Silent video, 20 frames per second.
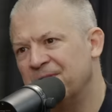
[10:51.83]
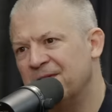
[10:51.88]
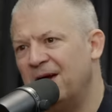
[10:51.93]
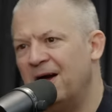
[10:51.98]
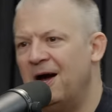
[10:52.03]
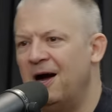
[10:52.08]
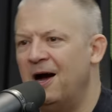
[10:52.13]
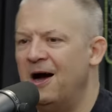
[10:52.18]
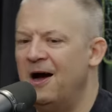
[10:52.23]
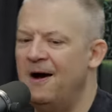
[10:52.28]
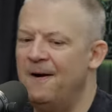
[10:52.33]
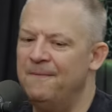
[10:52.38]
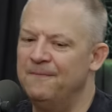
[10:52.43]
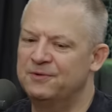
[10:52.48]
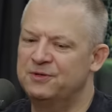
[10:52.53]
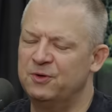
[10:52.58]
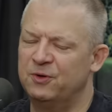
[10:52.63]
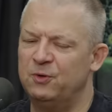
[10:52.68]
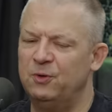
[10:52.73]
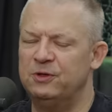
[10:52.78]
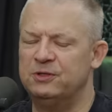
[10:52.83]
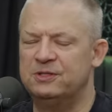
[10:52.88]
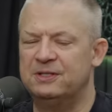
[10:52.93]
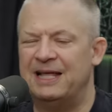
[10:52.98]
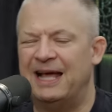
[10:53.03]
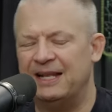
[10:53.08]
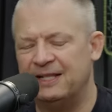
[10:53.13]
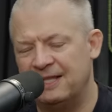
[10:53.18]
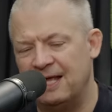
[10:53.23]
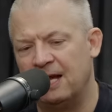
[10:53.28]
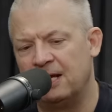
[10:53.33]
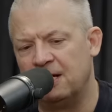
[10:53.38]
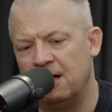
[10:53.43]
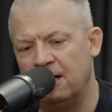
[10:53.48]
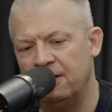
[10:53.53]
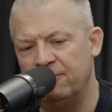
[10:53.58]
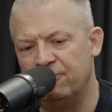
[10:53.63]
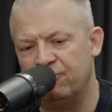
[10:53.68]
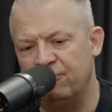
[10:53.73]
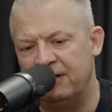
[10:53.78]
Um, so it always, that, that
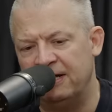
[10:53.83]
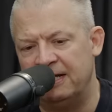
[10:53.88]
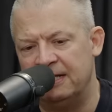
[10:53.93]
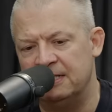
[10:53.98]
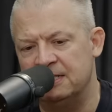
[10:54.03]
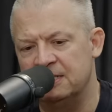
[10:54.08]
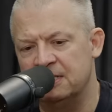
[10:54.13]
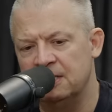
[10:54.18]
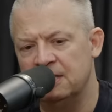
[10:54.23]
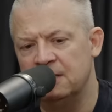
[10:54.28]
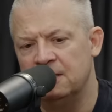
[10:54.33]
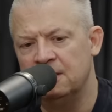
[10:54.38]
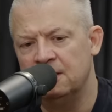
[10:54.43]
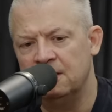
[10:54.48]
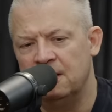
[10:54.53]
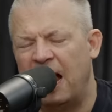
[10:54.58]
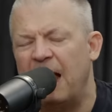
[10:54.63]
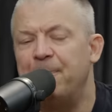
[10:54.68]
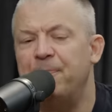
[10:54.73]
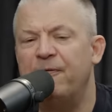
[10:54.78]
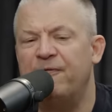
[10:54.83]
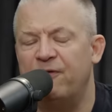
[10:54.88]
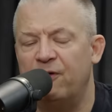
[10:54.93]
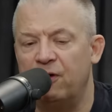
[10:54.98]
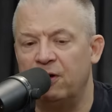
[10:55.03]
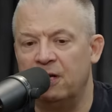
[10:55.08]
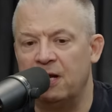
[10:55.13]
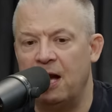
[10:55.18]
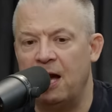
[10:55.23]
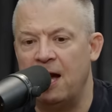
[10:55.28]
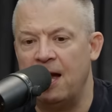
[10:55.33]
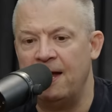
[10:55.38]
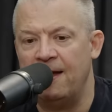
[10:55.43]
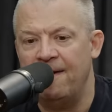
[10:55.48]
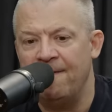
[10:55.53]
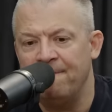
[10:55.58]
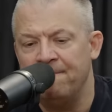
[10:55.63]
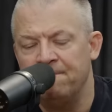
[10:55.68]
kind of reads. I prefer a guy